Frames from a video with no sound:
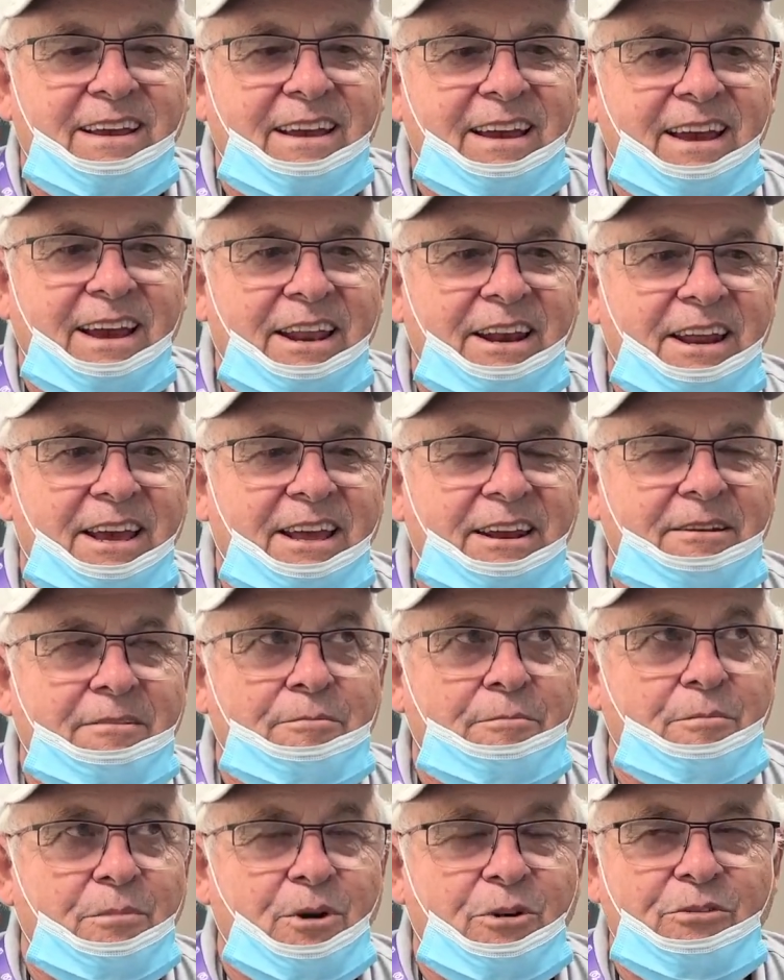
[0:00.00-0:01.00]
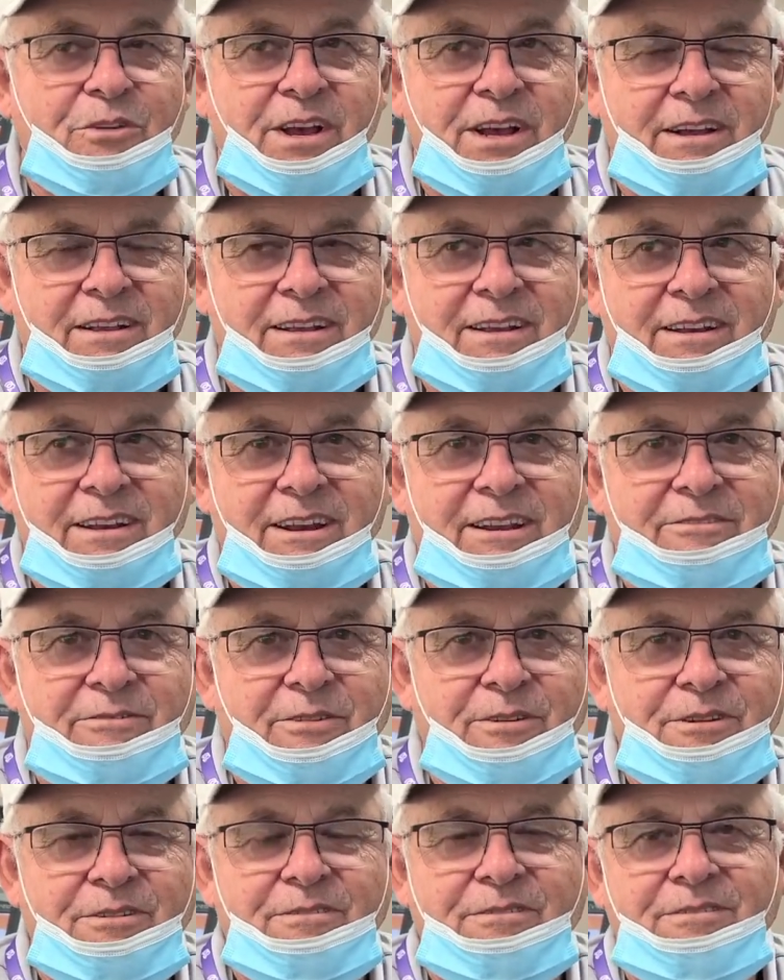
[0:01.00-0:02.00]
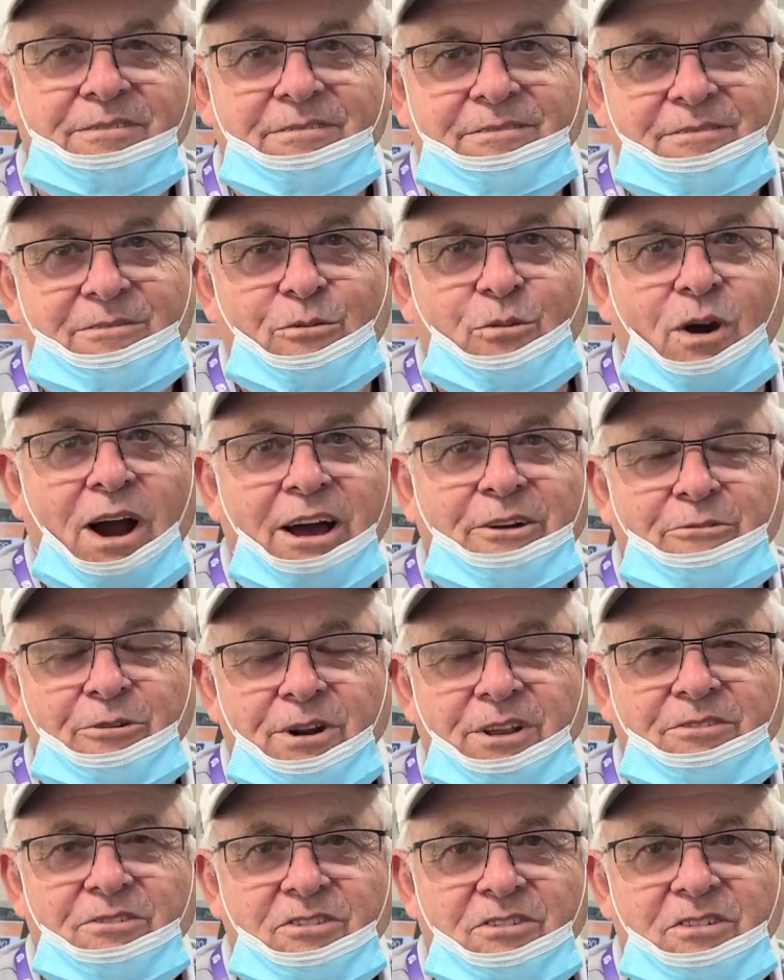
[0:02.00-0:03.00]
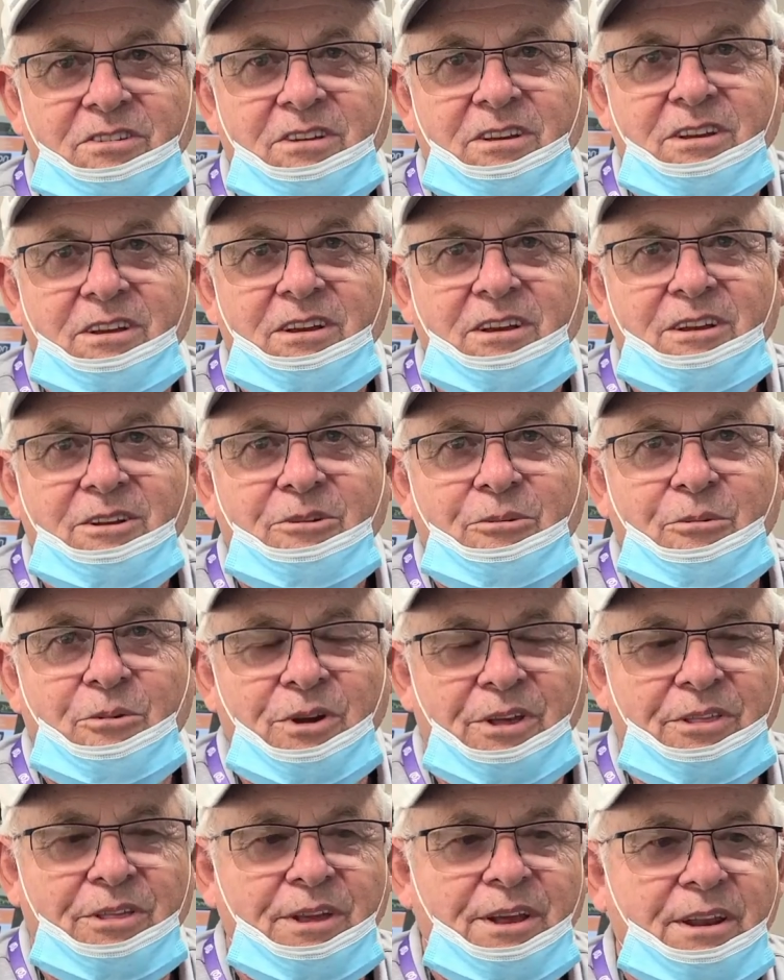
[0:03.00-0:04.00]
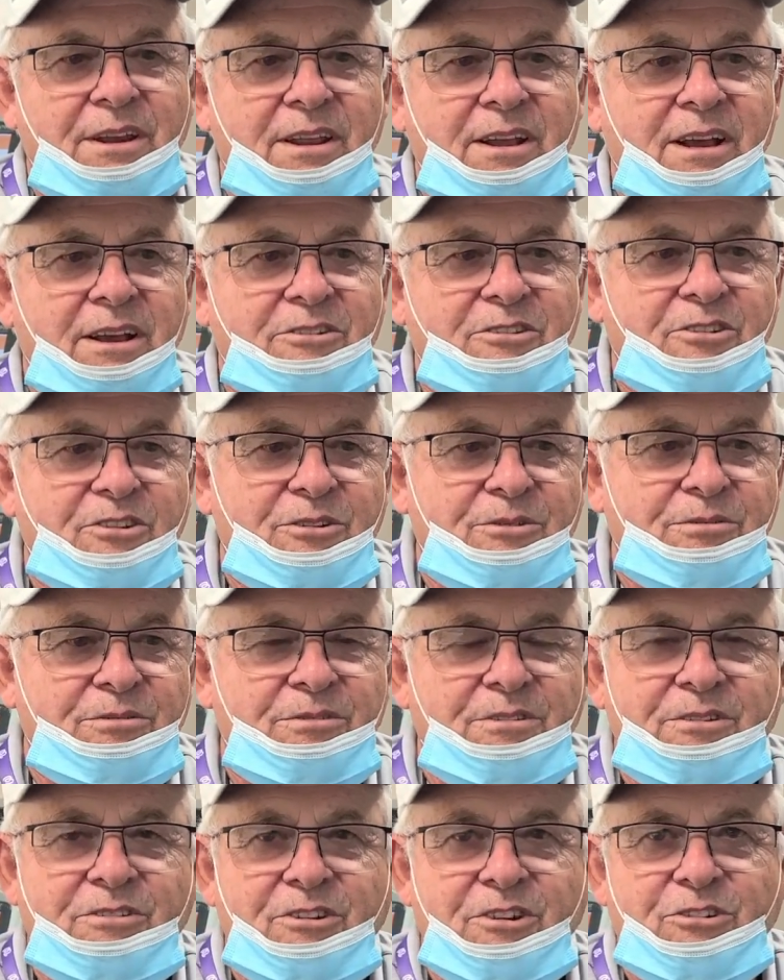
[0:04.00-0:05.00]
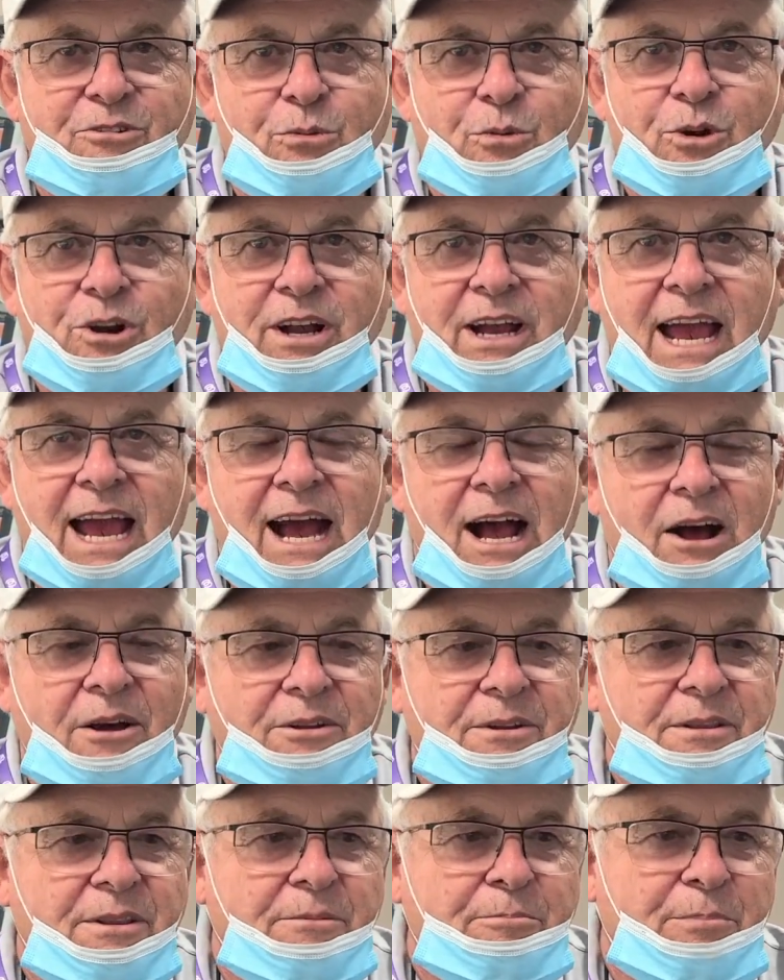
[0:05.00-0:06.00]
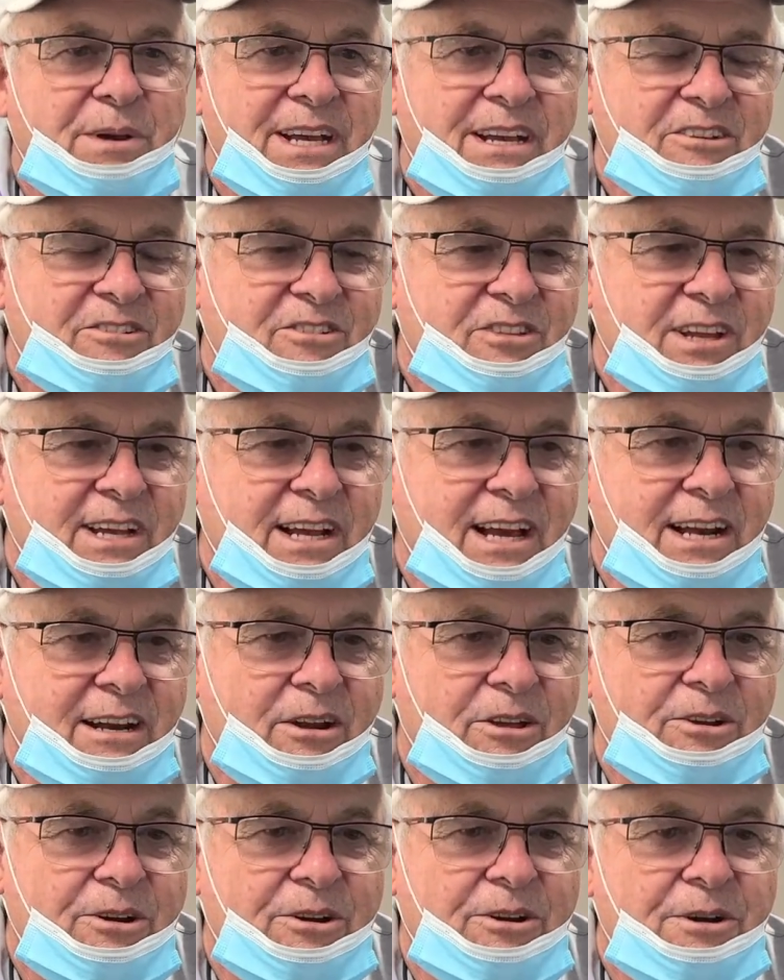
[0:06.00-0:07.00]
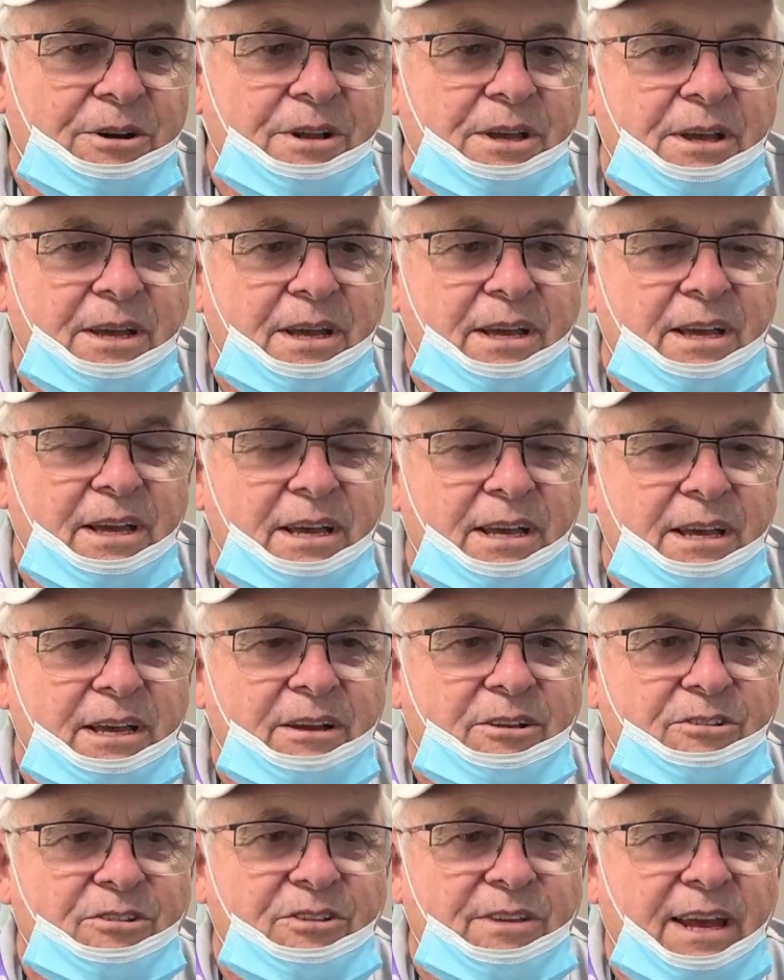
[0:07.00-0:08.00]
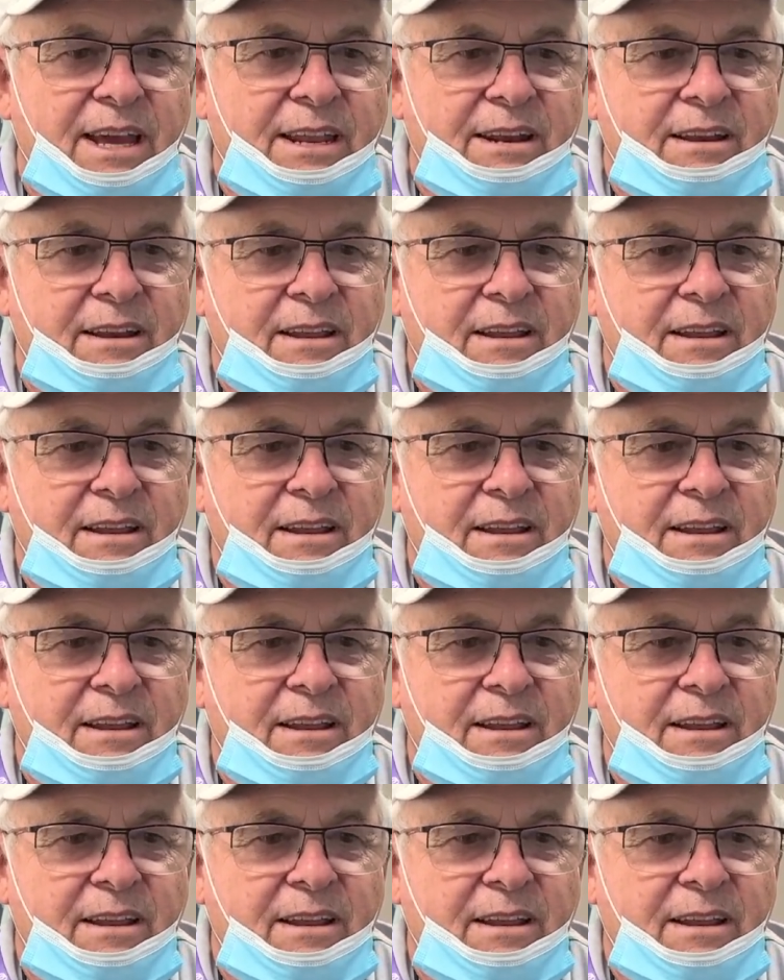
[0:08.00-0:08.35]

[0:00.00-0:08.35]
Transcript: and then moving in different quadrants with it as you just work out. The biggest thing I learned is that